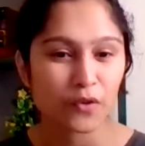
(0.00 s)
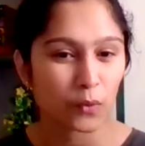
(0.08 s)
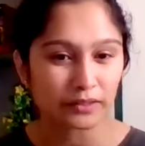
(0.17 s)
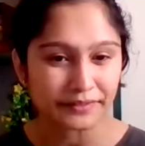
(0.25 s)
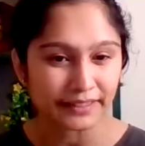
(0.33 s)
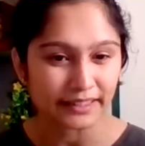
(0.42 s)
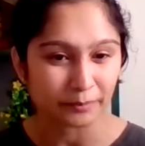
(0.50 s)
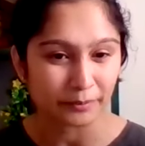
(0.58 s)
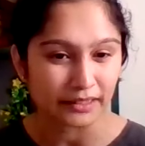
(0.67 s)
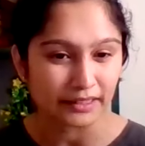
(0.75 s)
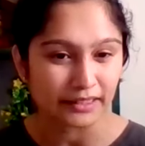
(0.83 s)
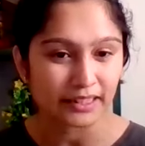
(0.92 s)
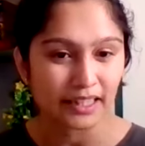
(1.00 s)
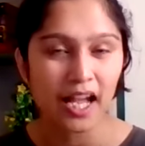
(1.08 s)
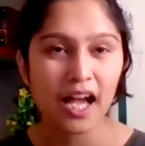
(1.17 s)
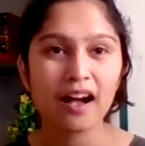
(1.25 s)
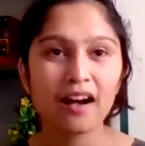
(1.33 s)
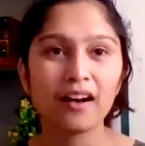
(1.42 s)
role fitment,
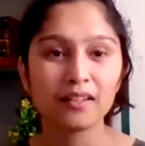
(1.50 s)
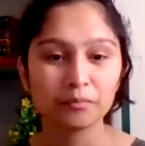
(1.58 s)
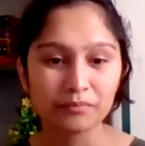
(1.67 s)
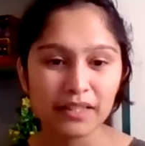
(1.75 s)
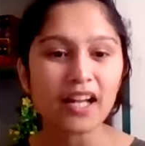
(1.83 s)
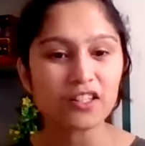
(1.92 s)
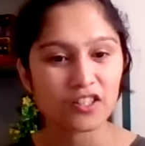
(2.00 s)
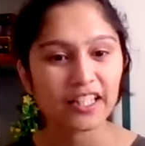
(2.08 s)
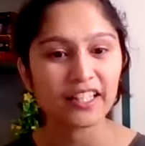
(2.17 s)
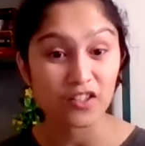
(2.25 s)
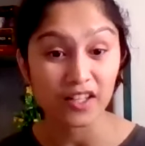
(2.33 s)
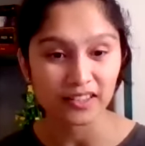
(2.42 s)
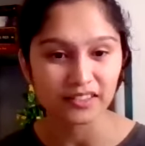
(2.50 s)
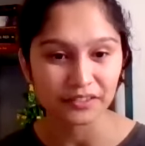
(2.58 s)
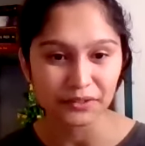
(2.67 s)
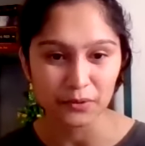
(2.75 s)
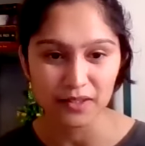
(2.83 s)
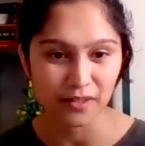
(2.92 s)
largely HR
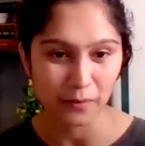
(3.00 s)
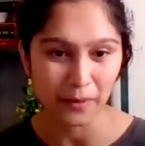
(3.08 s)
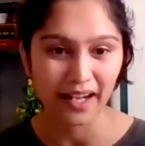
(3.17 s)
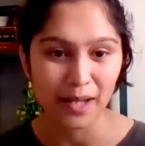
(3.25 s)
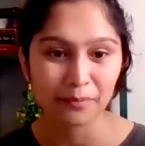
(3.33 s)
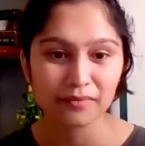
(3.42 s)
interviews is where I'm